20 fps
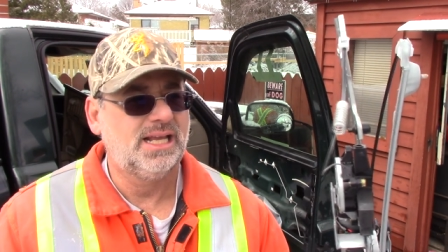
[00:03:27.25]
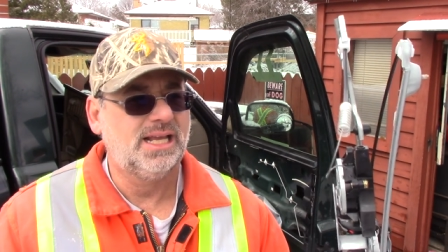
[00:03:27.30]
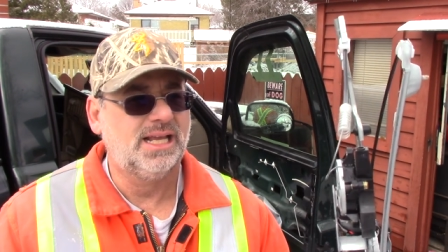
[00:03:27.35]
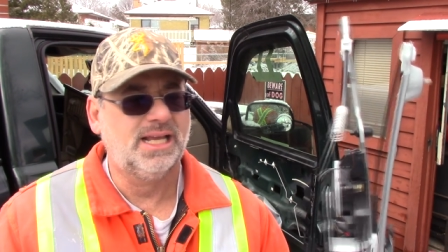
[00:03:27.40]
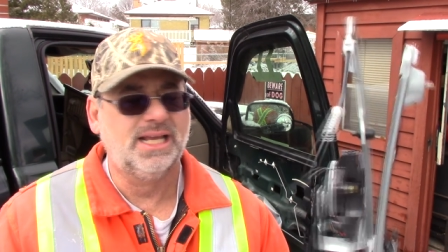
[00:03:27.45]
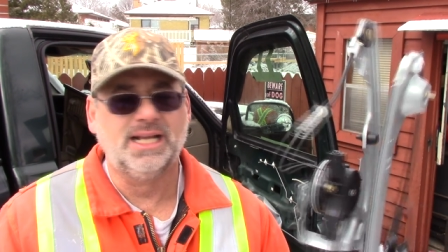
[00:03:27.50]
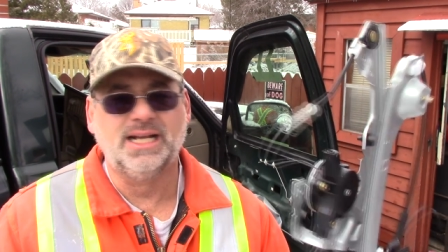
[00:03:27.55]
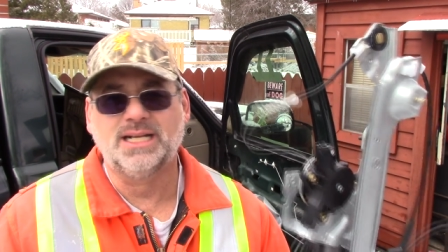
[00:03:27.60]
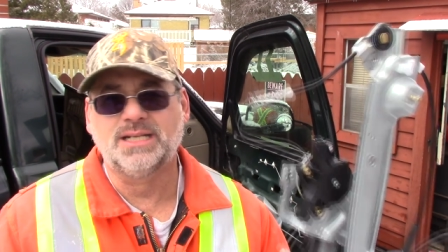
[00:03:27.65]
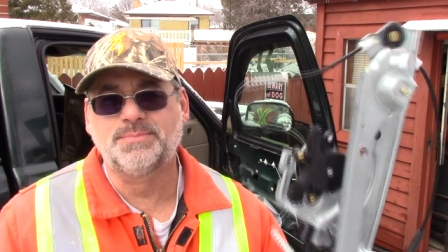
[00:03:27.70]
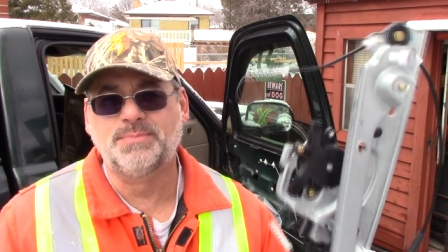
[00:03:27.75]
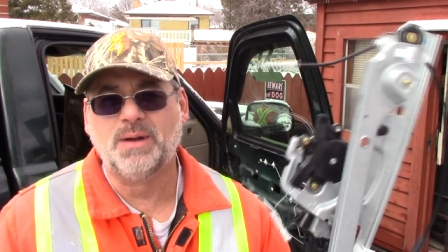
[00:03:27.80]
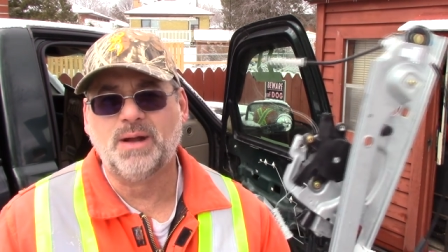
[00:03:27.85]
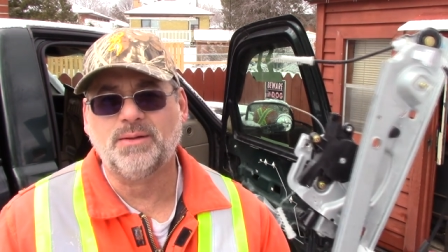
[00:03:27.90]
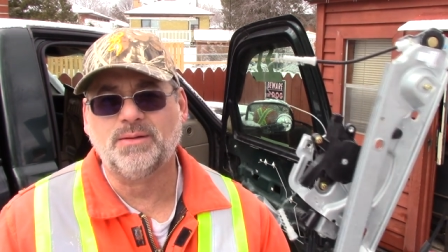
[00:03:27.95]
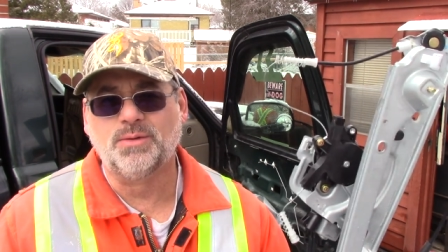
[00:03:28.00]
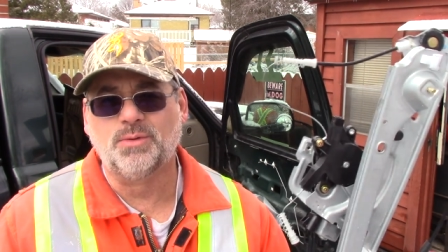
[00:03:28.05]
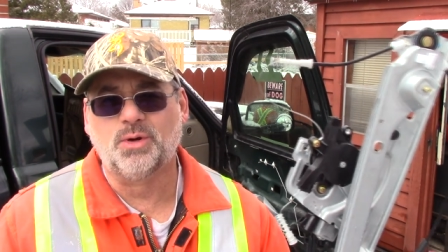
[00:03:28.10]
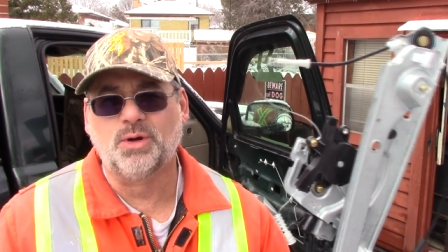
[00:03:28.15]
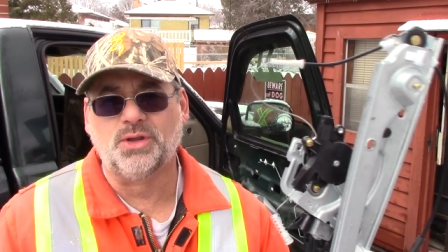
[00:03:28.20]
and it's
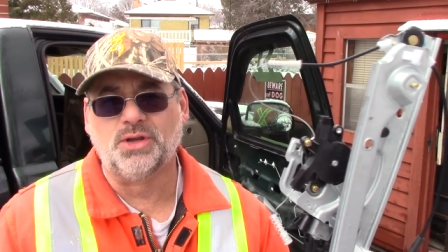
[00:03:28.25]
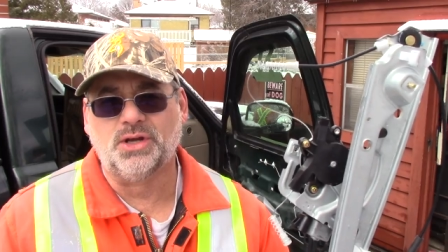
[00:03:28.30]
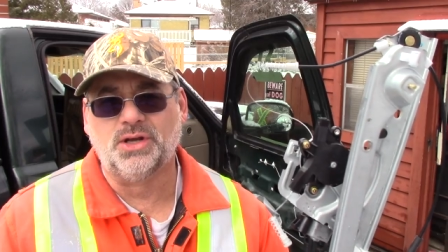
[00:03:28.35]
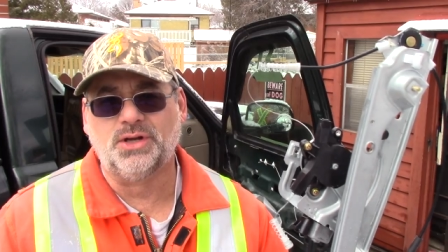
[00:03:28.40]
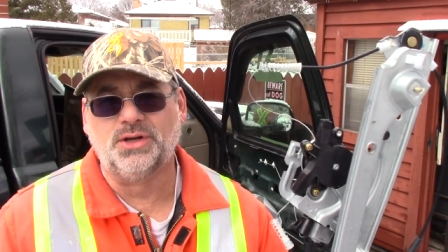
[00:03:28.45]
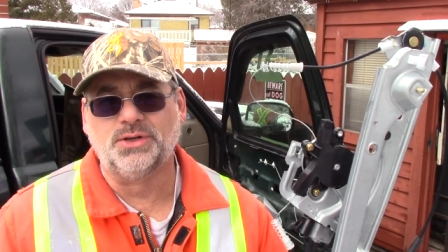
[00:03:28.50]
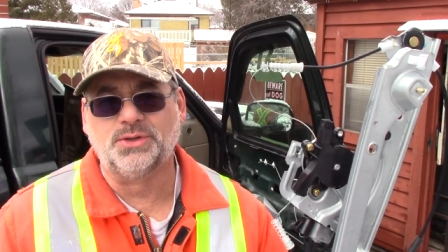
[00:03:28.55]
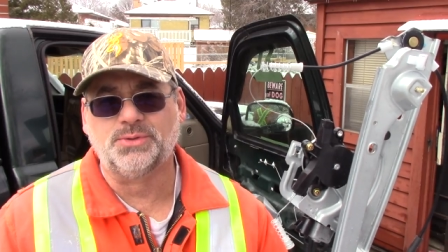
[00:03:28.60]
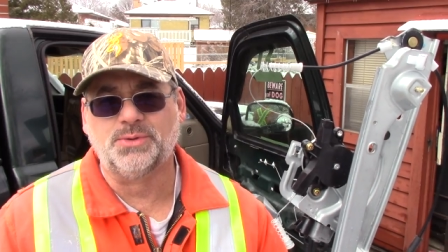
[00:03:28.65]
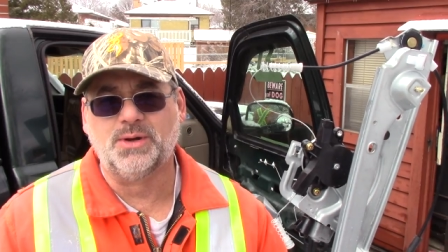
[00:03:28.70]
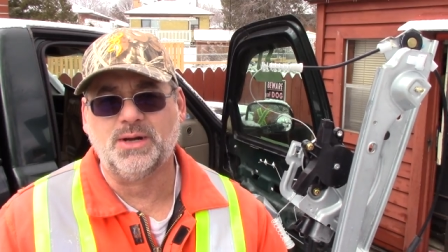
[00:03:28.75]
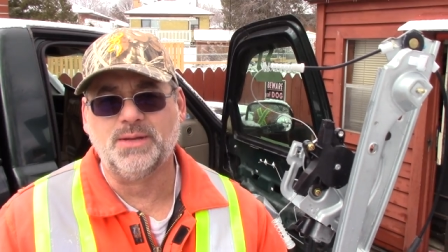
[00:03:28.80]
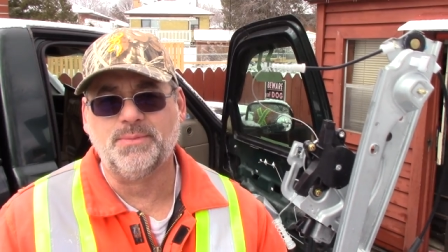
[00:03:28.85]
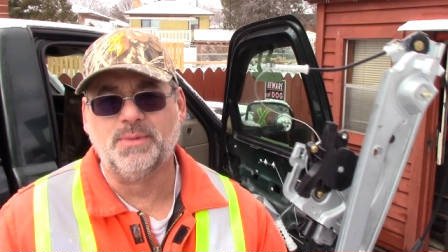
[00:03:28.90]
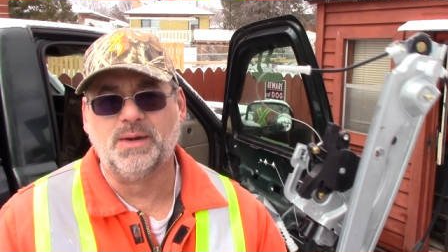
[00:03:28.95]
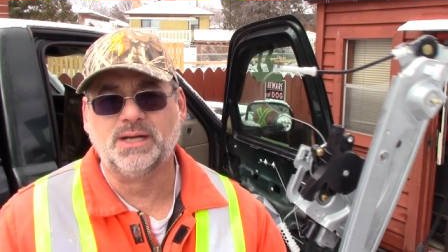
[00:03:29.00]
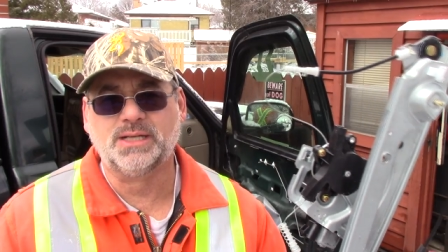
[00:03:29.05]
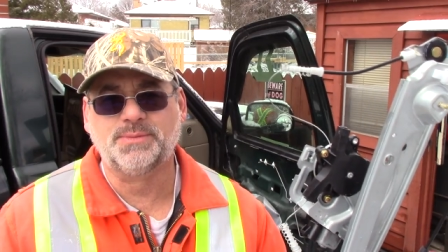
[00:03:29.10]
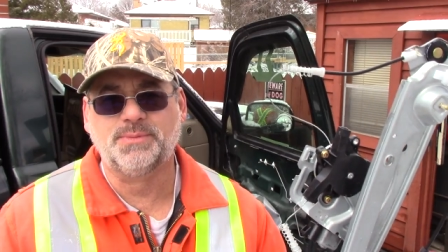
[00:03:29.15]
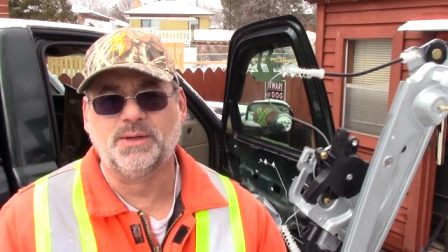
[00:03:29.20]
probably worth 120
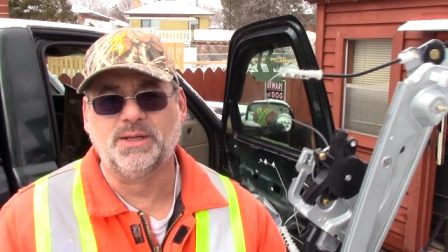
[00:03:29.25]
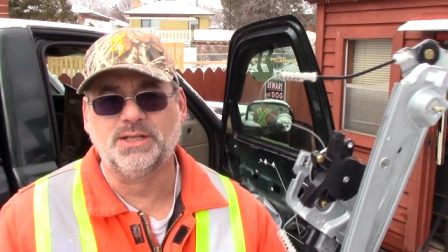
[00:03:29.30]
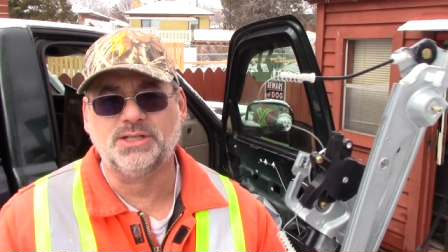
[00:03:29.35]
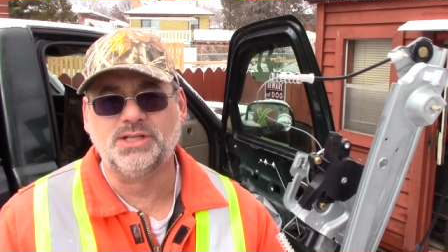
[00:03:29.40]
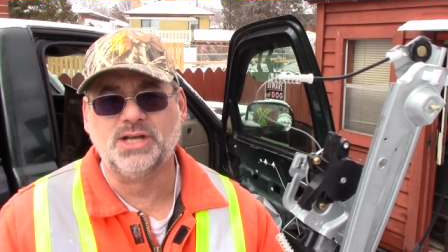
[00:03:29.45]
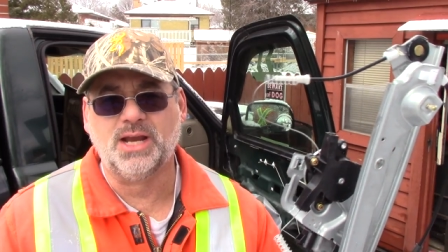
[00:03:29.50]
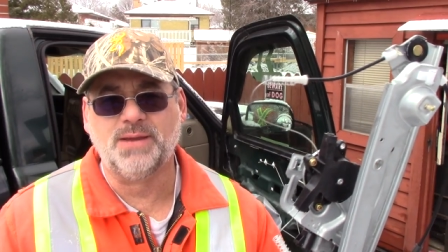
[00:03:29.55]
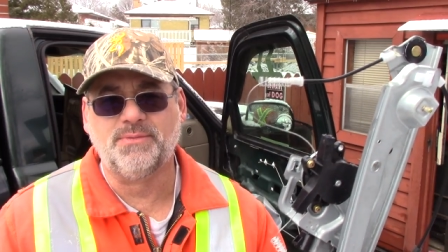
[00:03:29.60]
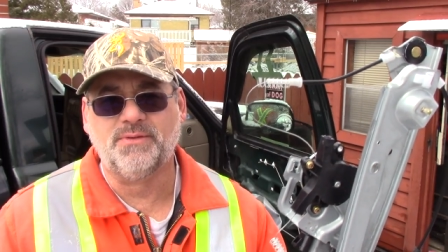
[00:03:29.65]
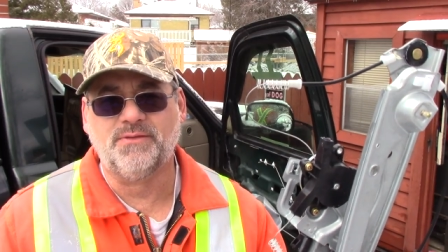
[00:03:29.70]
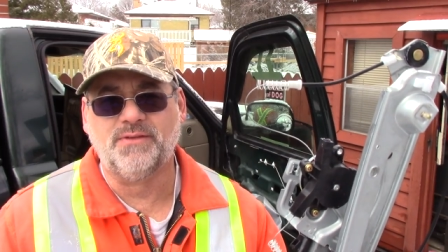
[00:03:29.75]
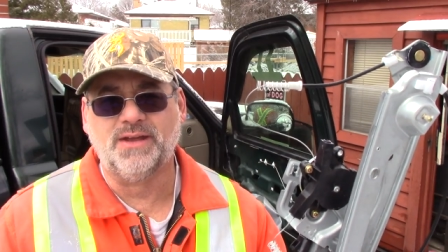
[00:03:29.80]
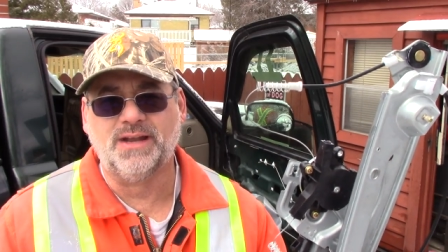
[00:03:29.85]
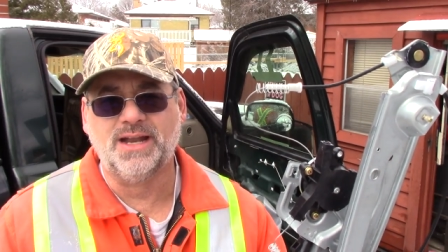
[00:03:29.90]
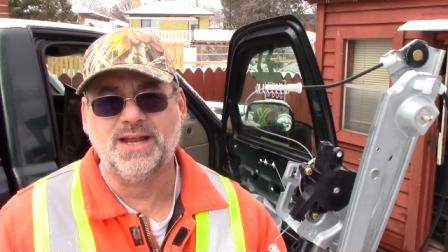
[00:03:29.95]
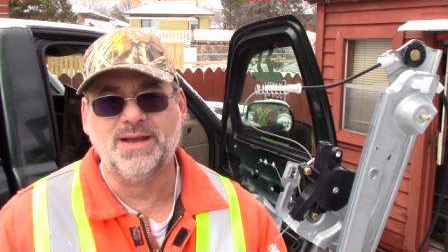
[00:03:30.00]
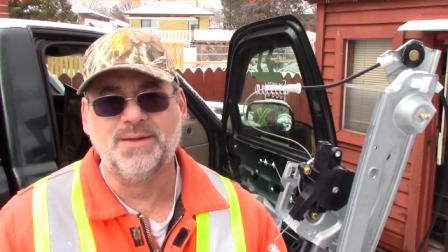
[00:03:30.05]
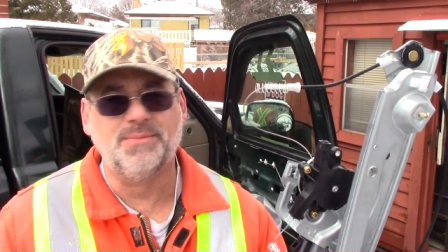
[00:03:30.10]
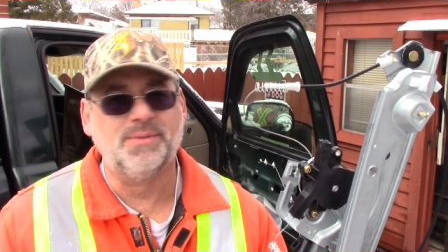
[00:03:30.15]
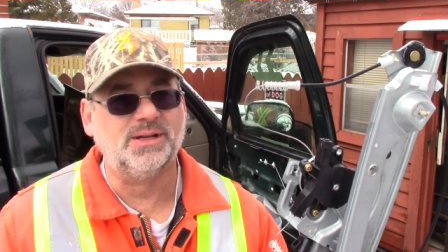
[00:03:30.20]
bucks by the shape of it.
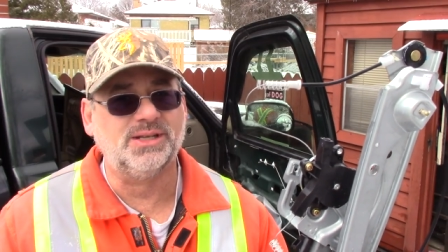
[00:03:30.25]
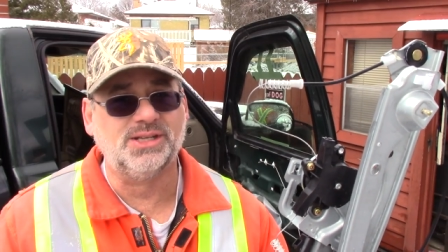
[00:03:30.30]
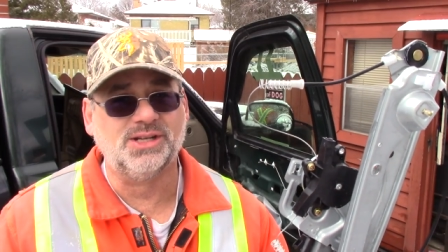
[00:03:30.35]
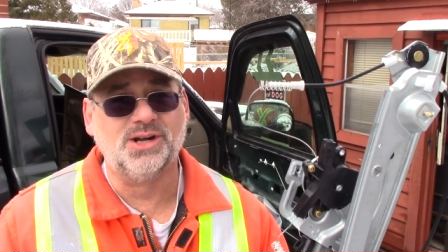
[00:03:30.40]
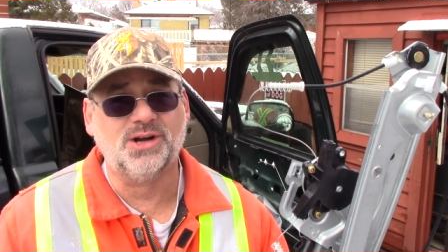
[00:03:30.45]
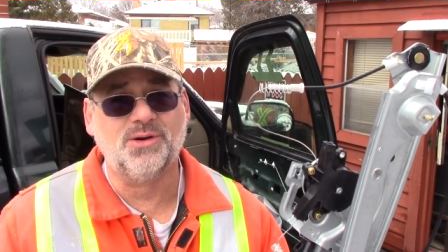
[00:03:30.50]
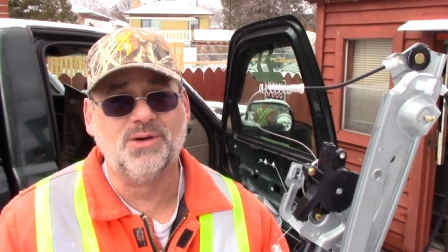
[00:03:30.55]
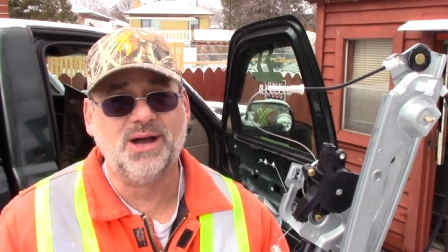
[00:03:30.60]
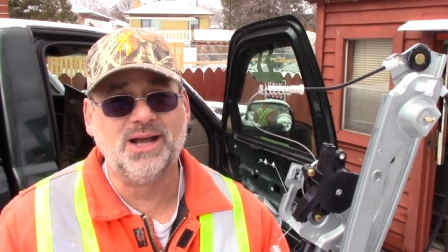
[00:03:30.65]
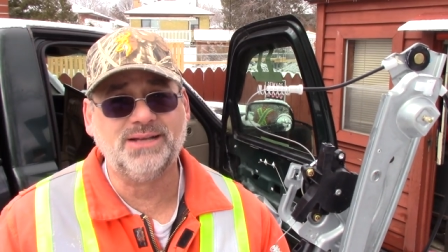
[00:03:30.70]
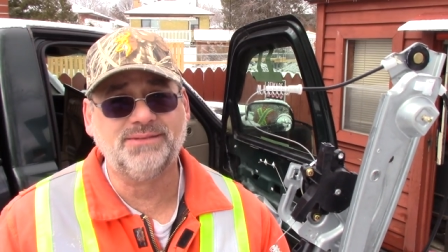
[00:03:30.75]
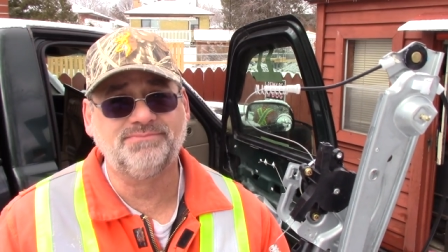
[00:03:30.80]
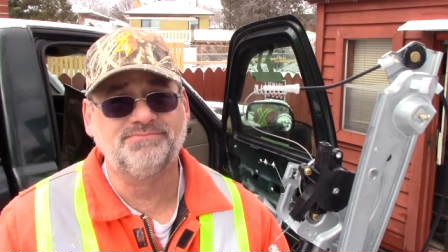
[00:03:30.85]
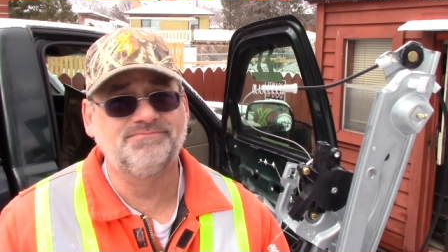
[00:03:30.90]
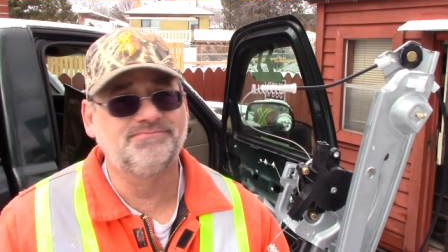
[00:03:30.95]
But you know what?